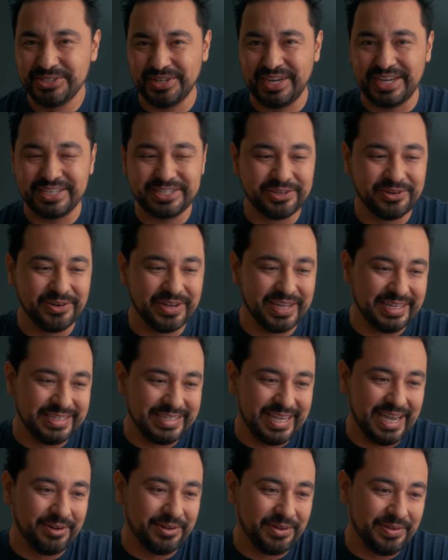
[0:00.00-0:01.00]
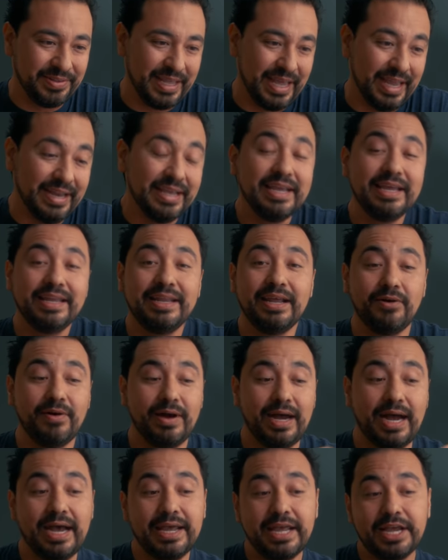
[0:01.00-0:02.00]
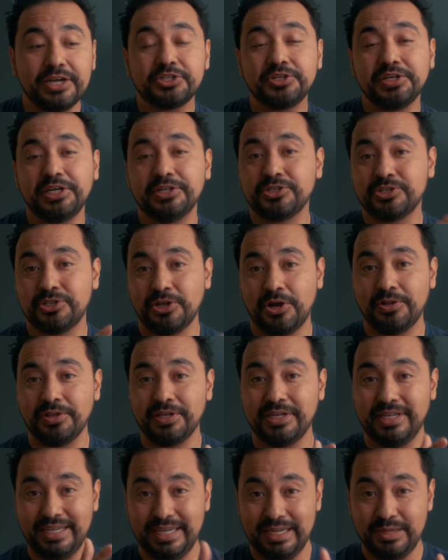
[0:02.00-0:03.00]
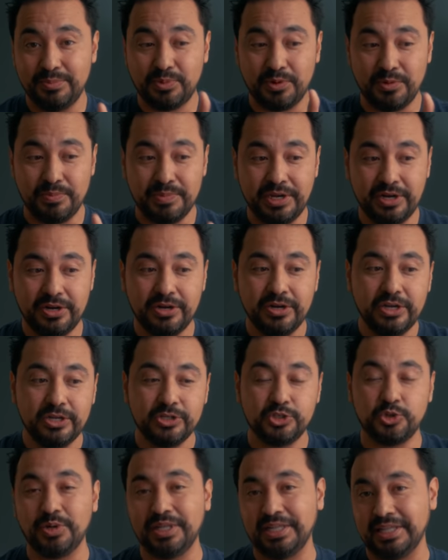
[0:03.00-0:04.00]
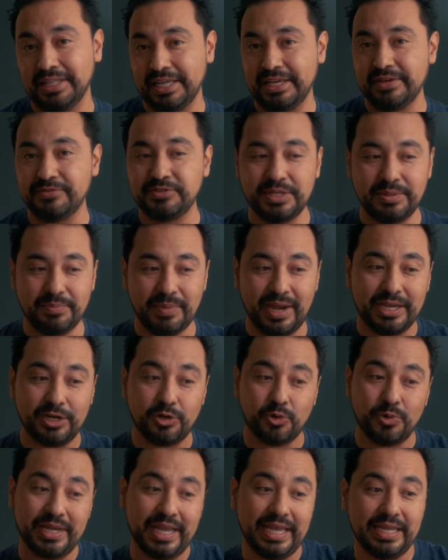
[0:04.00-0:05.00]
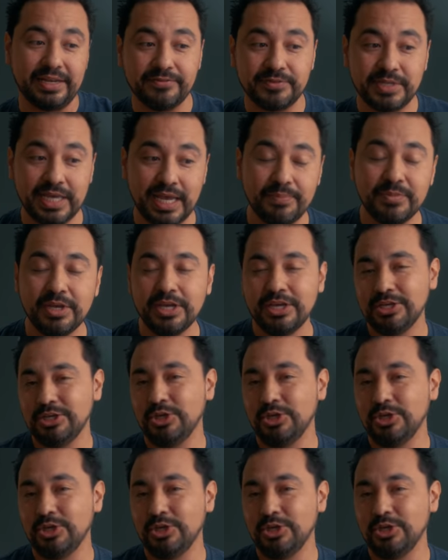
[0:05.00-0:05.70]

so you guys can go ahead and download that. Now, I actually installed it in Premiere, so it lives in my creative tab.